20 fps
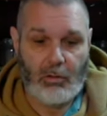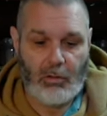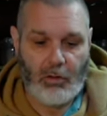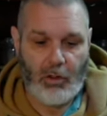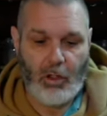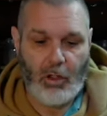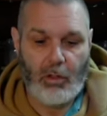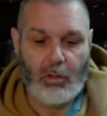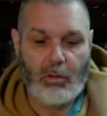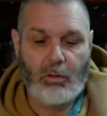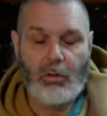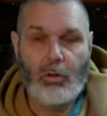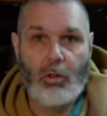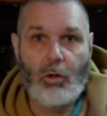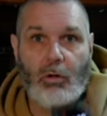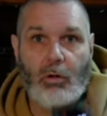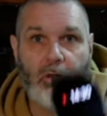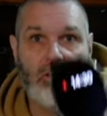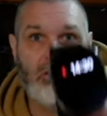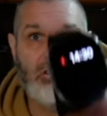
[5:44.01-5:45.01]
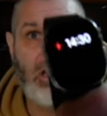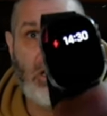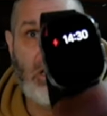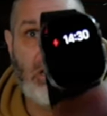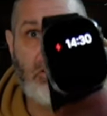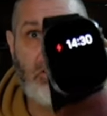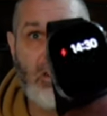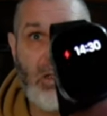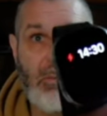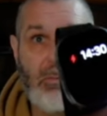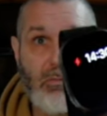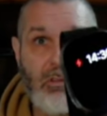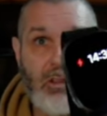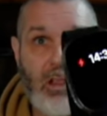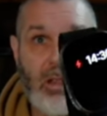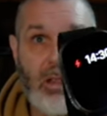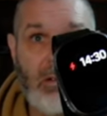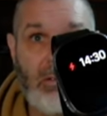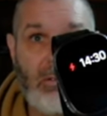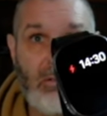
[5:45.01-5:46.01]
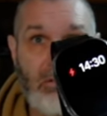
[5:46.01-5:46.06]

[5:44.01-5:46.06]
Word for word: there look saying it's empty